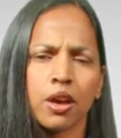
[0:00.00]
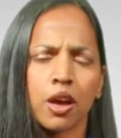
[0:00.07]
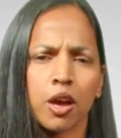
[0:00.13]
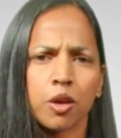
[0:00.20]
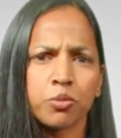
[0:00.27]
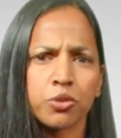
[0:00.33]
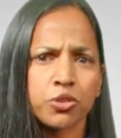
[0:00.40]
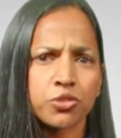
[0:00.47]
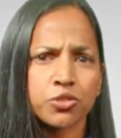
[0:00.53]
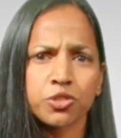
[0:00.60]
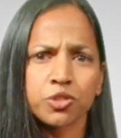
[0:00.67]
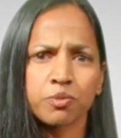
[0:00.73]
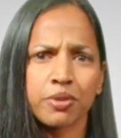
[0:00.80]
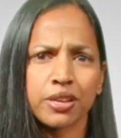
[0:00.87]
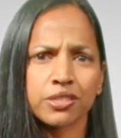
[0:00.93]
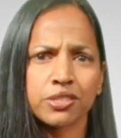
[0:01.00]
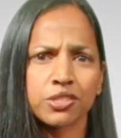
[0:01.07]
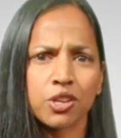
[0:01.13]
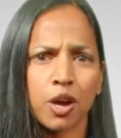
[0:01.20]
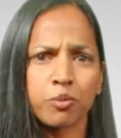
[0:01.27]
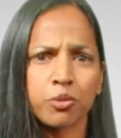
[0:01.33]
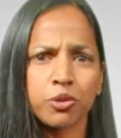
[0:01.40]
Abusers may
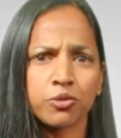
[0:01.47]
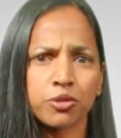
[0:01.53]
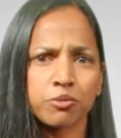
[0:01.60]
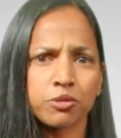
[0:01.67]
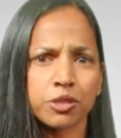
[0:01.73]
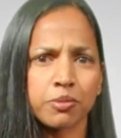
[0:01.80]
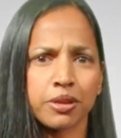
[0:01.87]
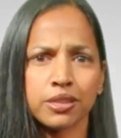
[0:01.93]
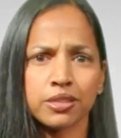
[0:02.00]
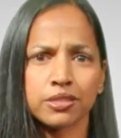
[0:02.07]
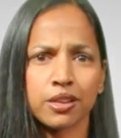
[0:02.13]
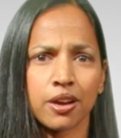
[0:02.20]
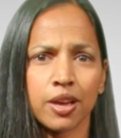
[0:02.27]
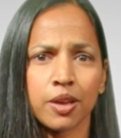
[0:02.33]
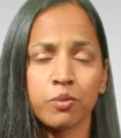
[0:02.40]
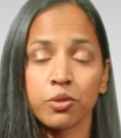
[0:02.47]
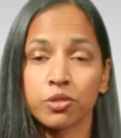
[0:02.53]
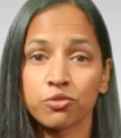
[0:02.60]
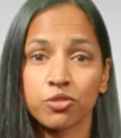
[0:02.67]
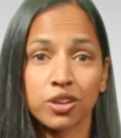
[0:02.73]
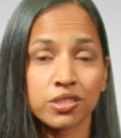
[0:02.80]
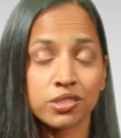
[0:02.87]
stop you from spending time with
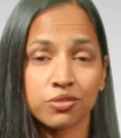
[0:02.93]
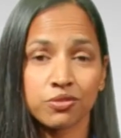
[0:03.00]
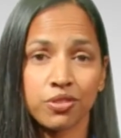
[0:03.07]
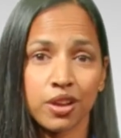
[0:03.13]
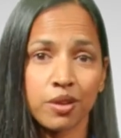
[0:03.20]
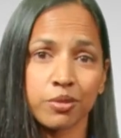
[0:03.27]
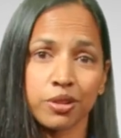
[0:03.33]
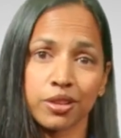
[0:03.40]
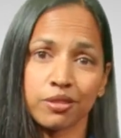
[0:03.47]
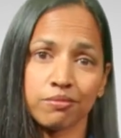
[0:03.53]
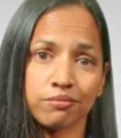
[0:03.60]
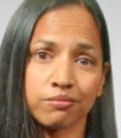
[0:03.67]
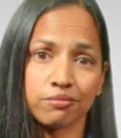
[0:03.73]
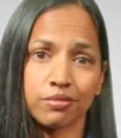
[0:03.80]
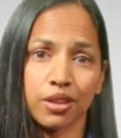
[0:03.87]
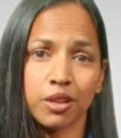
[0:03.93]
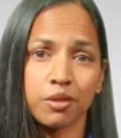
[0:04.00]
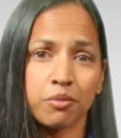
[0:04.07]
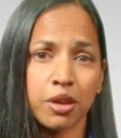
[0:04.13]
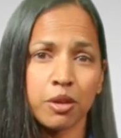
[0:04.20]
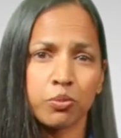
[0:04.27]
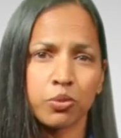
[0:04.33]
friends and family, and
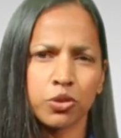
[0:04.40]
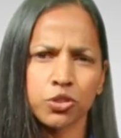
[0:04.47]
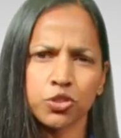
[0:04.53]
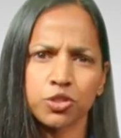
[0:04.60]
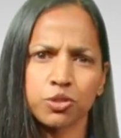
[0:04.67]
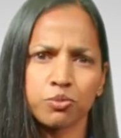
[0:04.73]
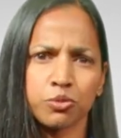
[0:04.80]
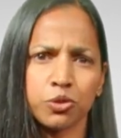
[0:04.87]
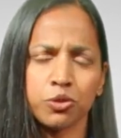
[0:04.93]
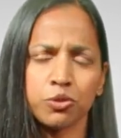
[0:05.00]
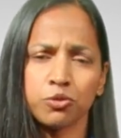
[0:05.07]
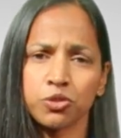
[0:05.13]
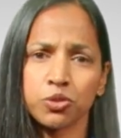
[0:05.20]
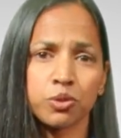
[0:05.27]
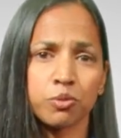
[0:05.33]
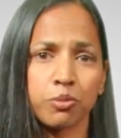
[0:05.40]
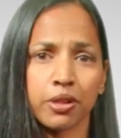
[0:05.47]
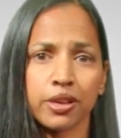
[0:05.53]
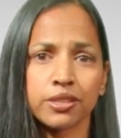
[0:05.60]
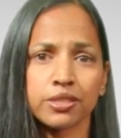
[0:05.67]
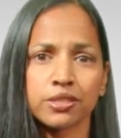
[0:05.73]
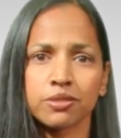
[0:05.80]
may push to move to a
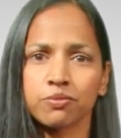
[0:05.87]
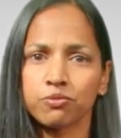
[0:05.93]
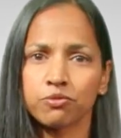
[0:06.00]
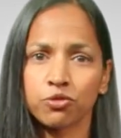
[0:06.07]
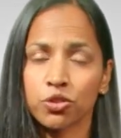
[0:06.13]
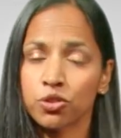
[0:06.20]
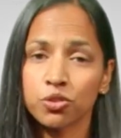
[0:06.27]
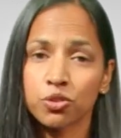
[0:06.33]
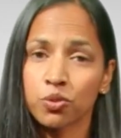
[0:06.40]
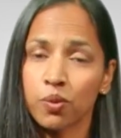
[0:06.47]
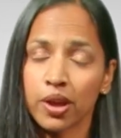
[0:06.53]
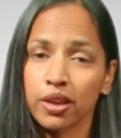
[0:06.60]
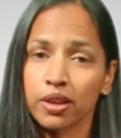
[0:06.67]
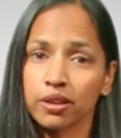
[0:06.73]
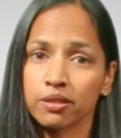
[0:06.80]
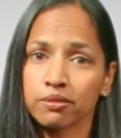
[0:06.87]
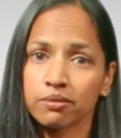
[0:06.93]
place further away.